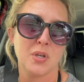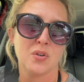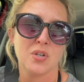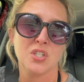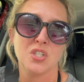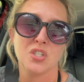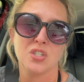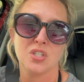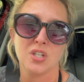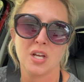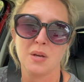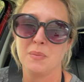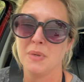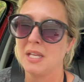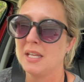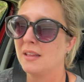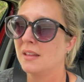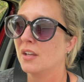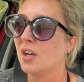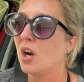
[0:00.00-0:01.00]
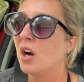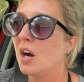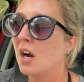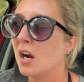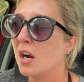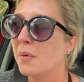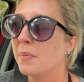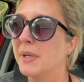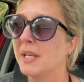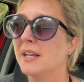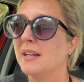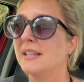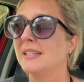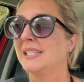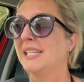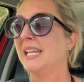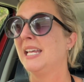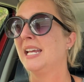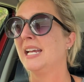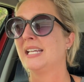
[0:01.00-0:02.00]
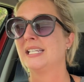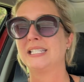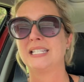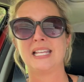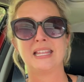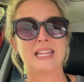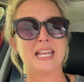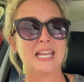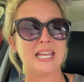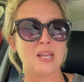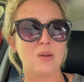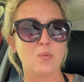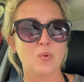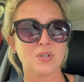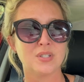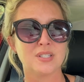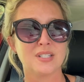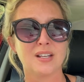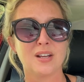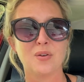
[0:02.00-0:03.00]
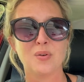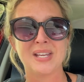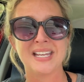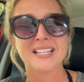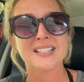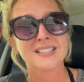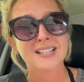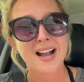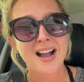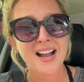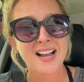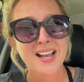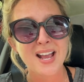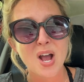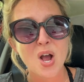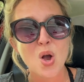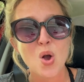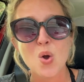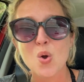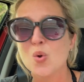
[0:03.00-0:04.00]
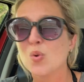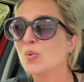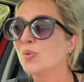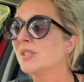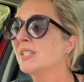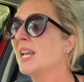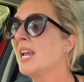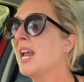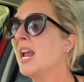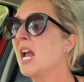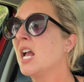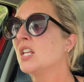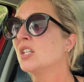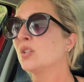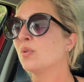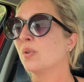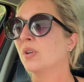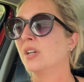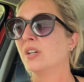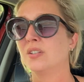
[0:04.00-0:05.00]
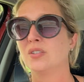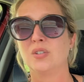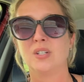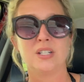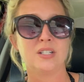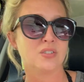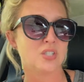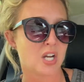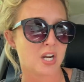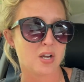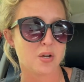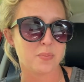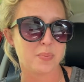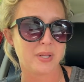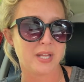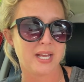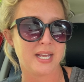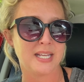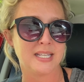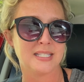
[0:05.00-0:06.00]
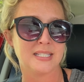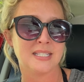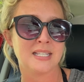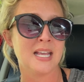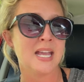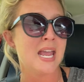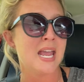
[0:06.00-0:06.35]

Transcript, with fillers: Christian to come and get in the car because he has said that he wants to go get tacos. So we're going to go to a little taco place